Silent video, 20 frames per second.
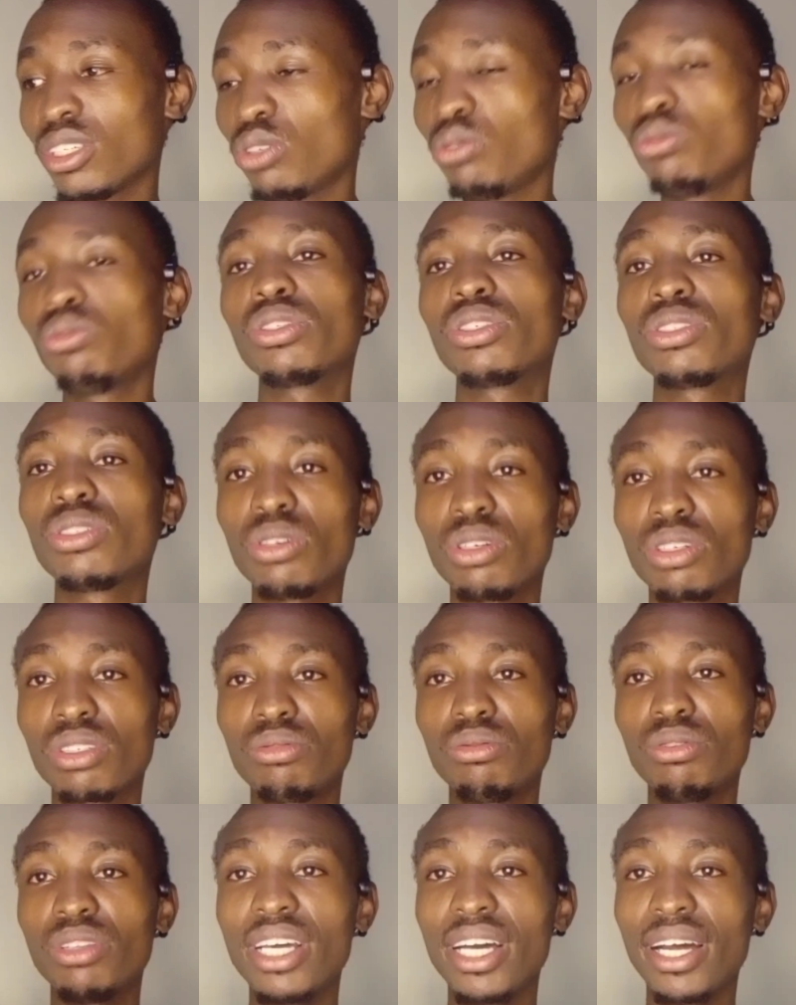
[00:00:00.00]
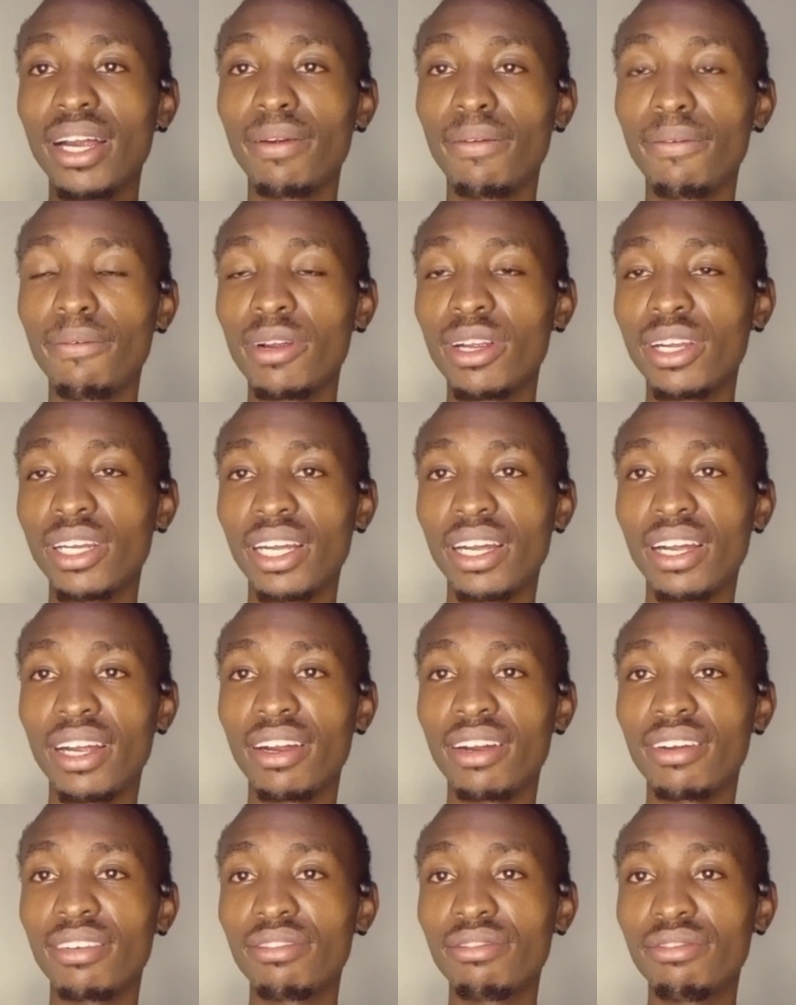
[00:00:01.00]
he was choked with a
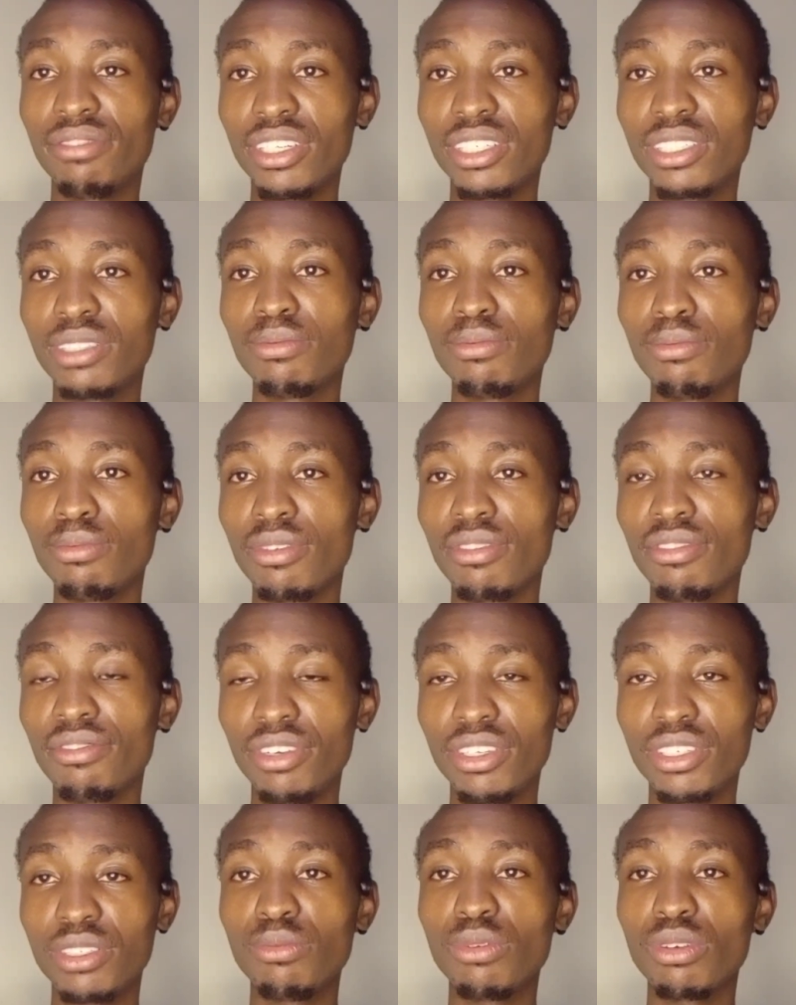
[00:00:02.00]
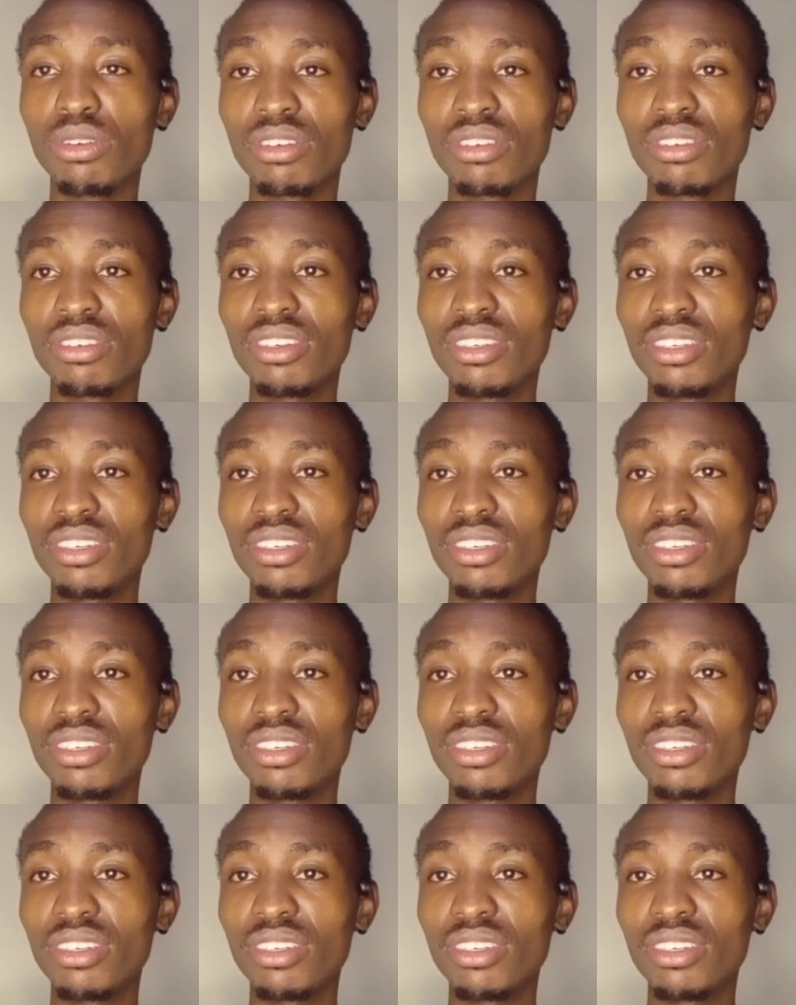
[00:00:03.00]
fish bone.